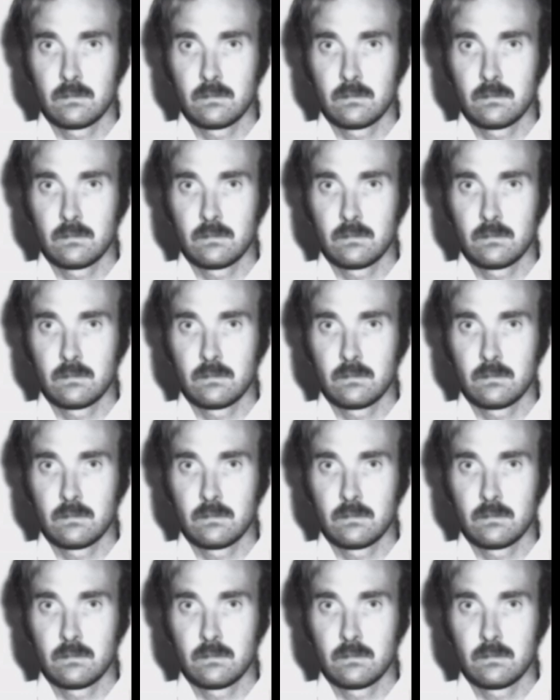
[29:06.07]

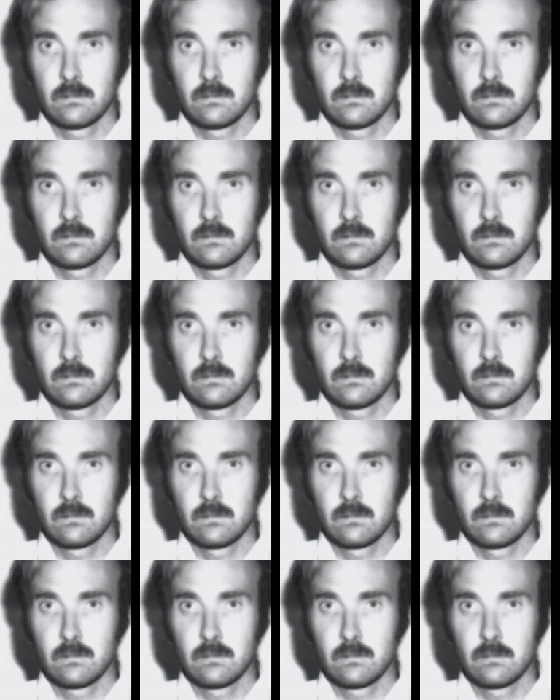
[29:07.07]
(no one is talking)